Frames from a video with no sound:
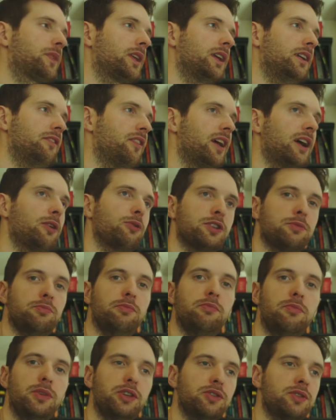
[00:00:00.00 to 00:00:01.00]
If I was
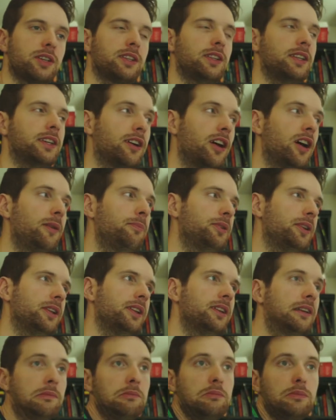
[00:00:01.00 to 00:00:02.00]
musically
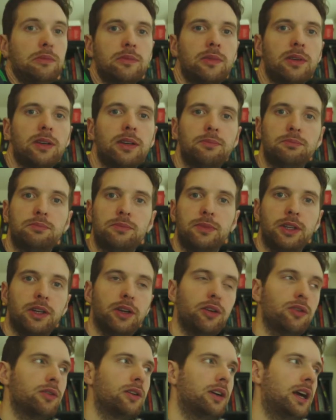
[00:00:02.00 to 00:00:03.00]
competent, you
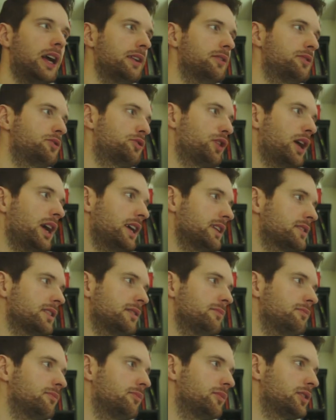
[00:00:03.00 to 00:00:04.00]
know, I'd try
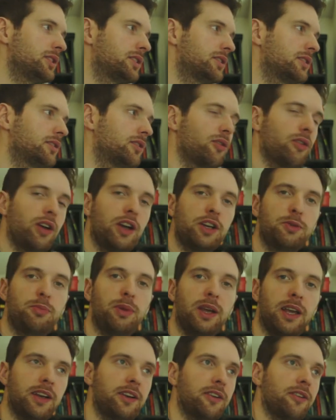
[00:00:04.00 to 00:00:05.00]
something with
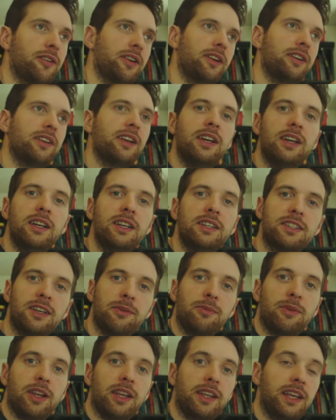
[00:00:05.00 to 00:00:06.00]
GarageBand or
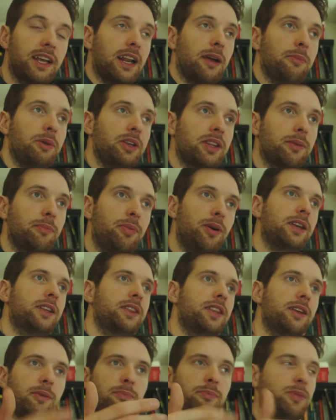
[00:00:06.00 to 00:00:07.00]
something like that. I mean, the
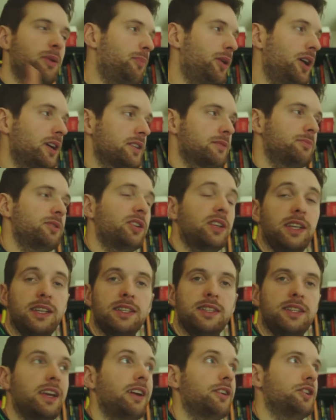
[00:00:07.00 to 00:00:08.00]
possibility
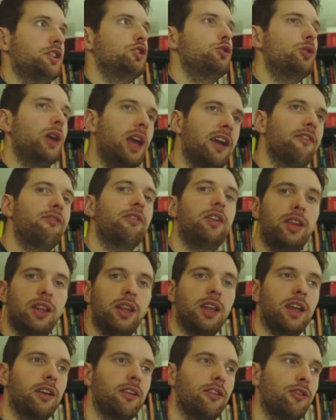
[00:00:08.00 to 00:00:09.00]
is there to do
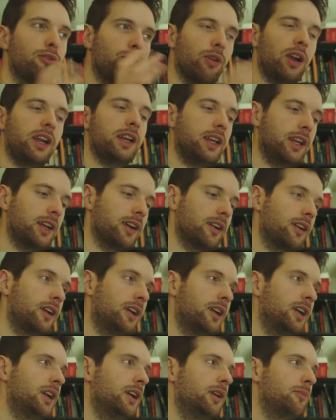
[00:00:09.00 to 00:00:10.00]
everything right here.
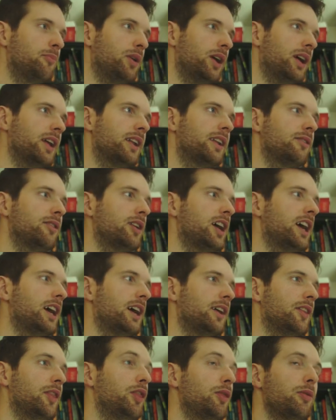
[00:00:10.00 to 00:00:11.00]
But
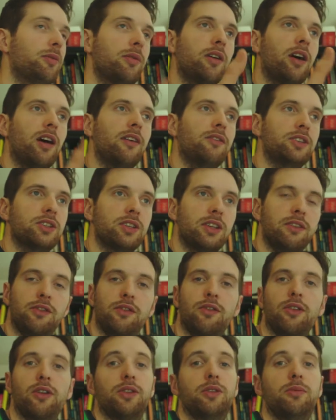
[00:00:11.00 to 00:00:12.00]
obviously, if
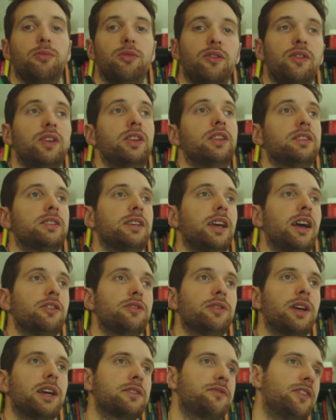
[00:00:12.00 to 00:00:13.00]
you've heard the movie, the
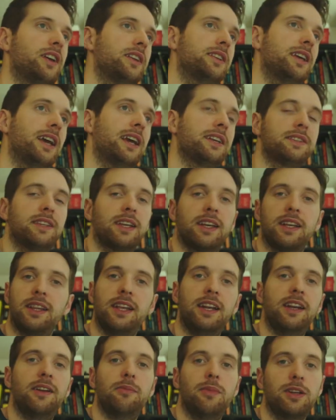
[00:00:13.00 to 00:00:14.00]
soundtrack's fantastic, and
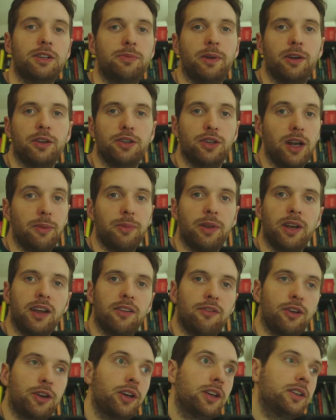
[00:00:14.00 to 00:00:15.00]
they did a much better job than I
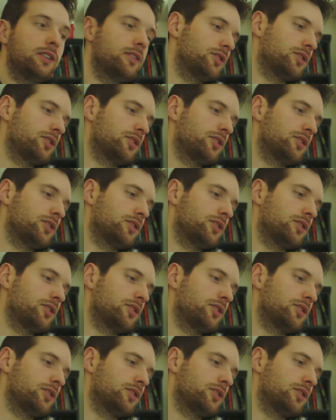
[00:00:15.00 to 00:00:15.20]
ever could.